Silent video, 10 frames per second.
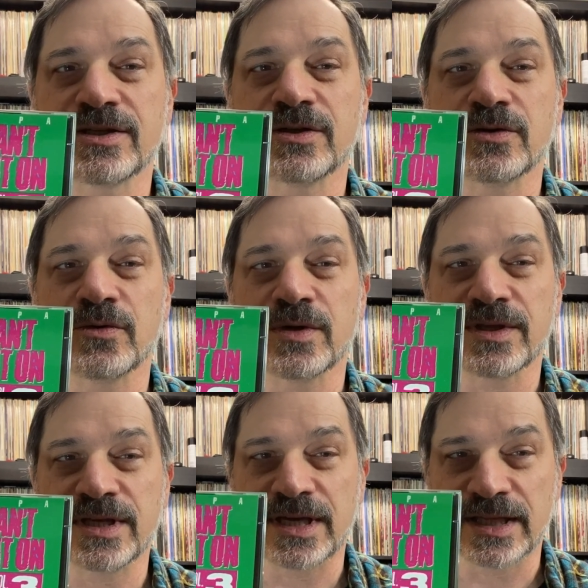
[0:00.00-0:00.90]
to
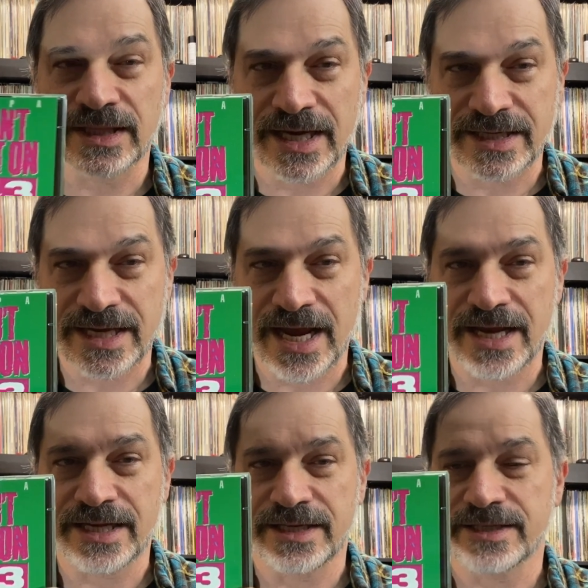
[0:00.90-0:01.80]
the late
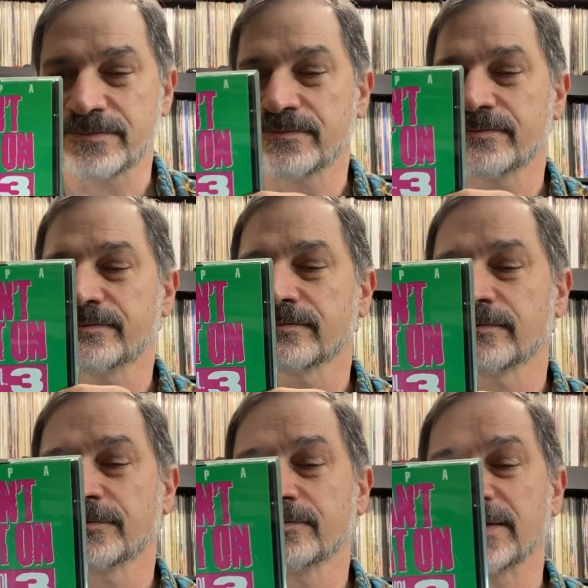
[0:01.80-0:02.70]
80s.
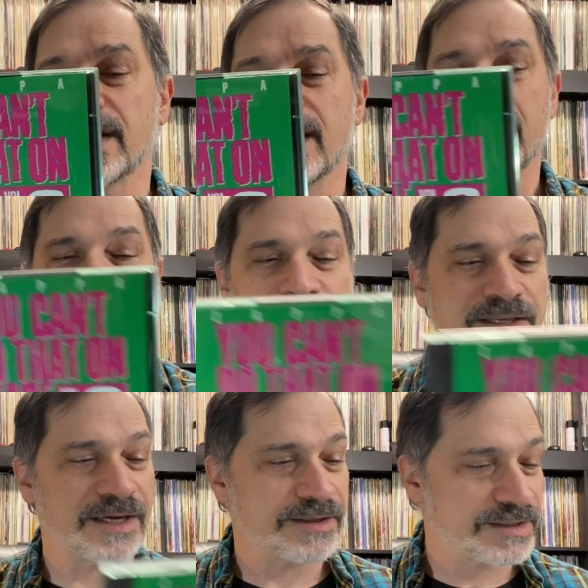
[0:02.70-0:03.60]
And
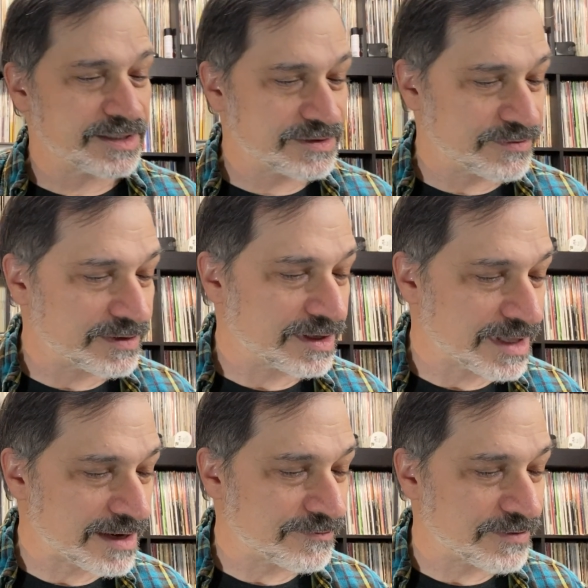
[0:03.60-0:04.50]
this is a
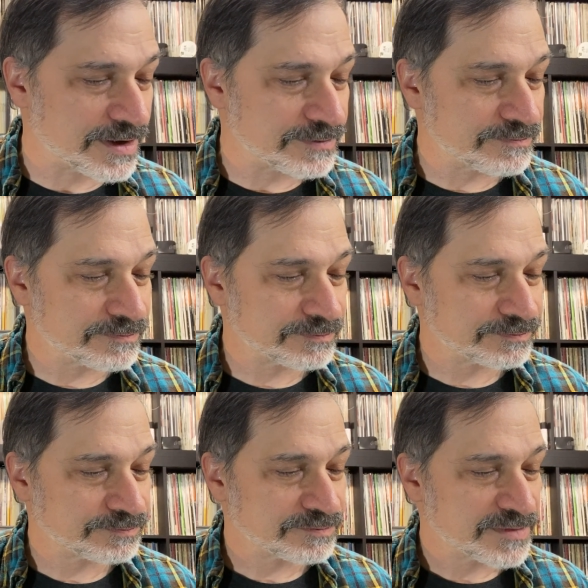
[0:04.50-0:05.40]
lot of fun.
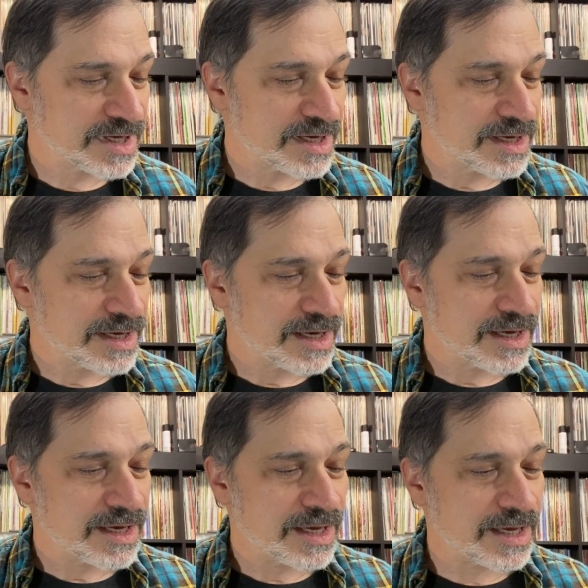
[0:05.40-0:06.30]

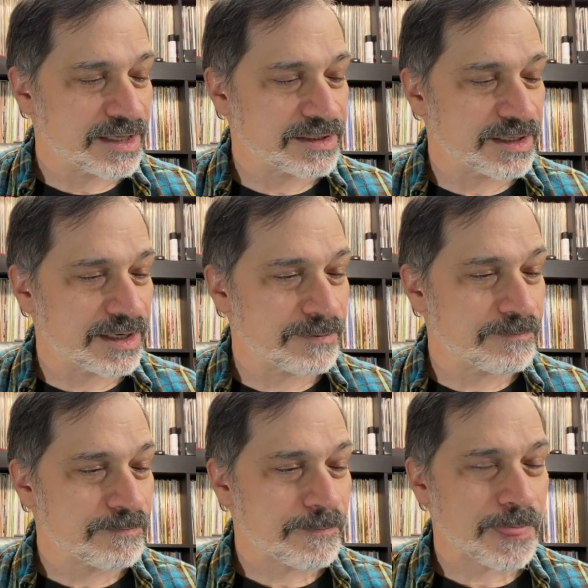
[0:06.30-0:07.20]
And
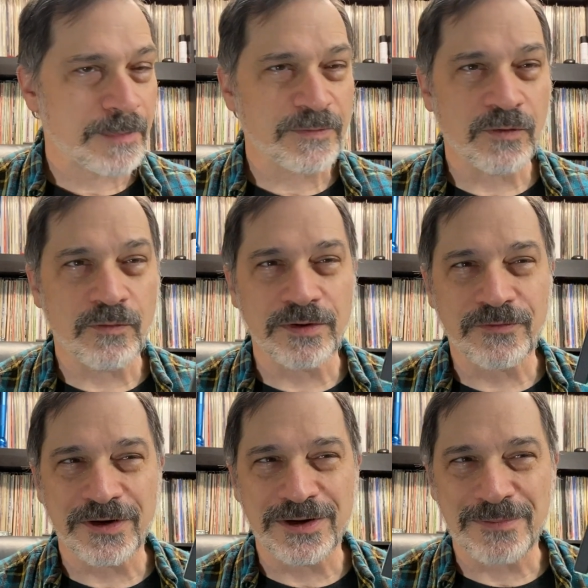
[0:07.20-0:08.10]
one
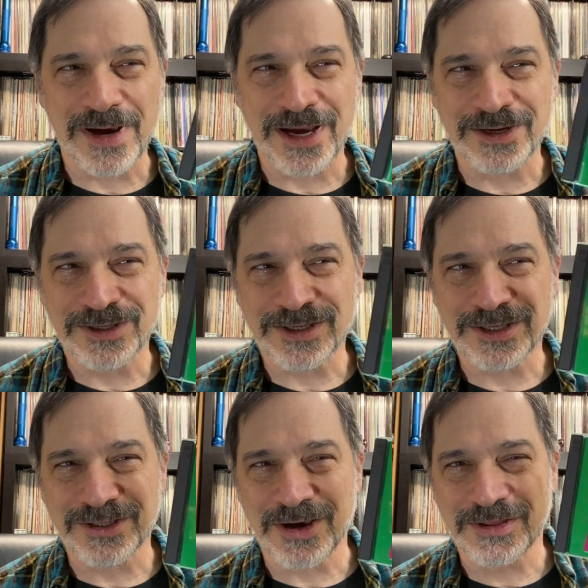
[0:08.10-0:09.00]
friend of mine
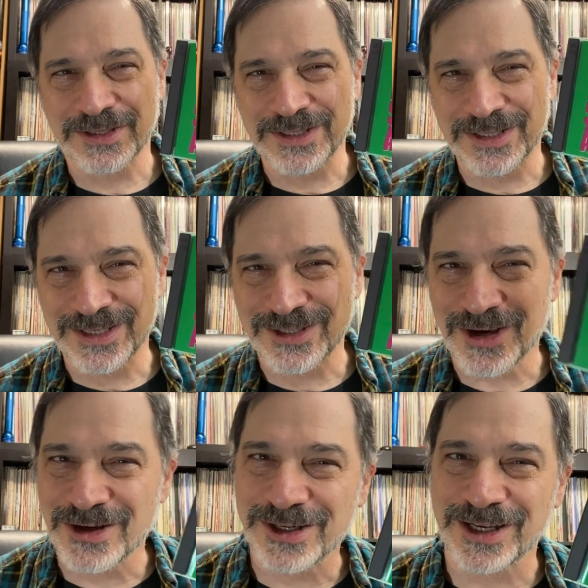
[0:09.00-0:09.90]
saw the
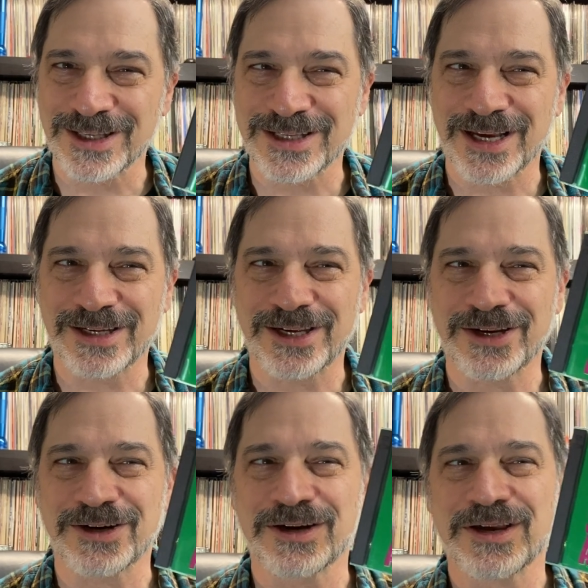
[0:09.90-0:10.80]
song titles on
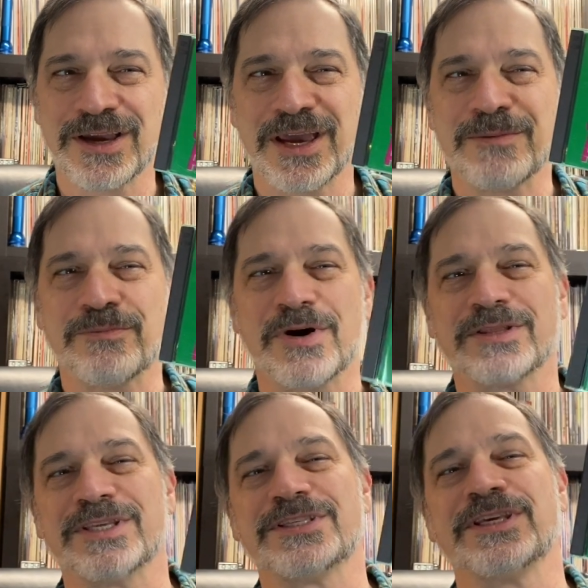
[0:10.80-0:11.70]
here and
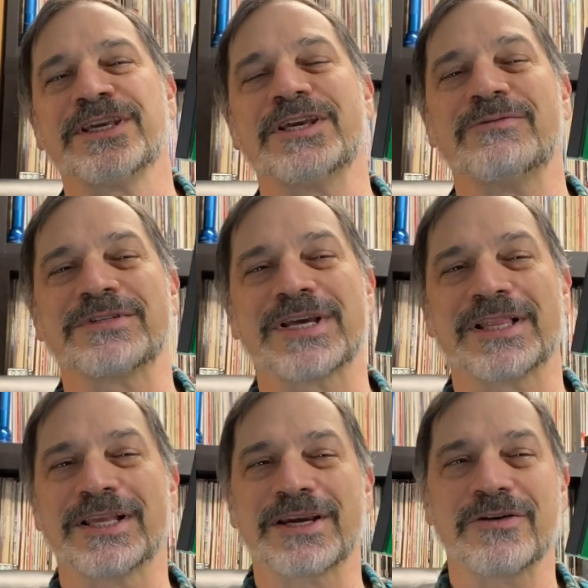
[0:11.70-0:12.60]
bought this thinking it was kind
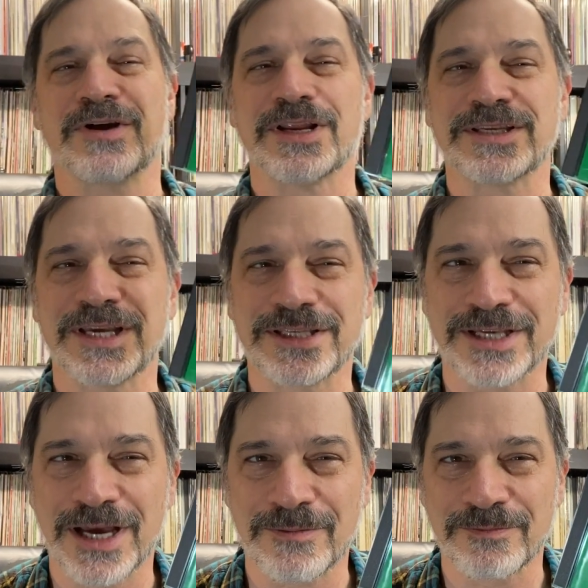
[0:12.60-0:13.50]
of like a greatest hits
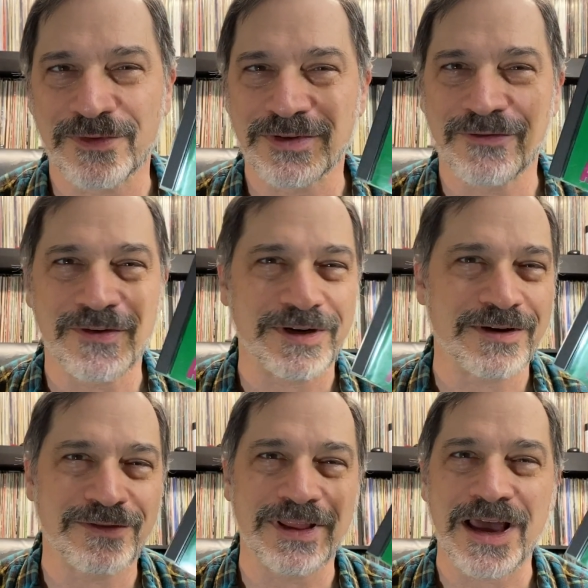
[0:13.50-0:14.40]
album of
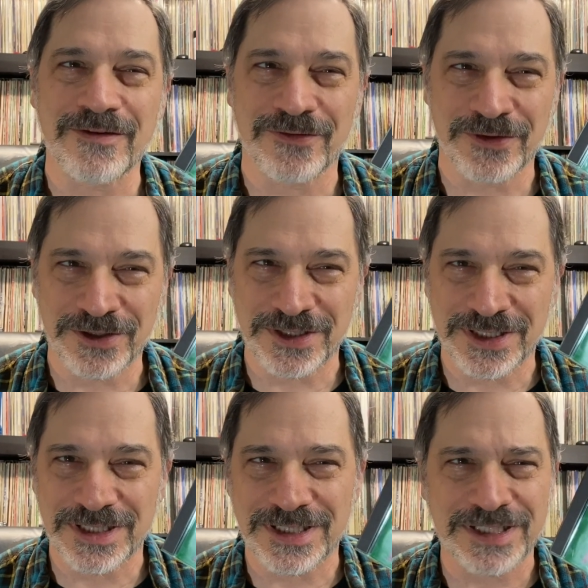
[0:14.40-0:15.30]
definitive live
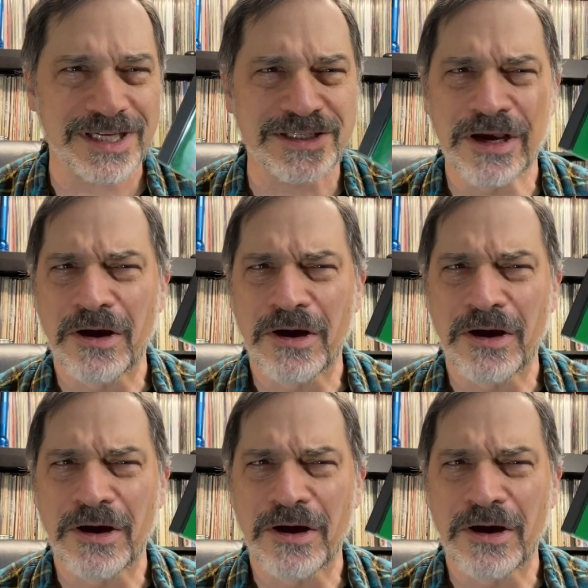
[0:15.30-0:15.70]
versions, and says,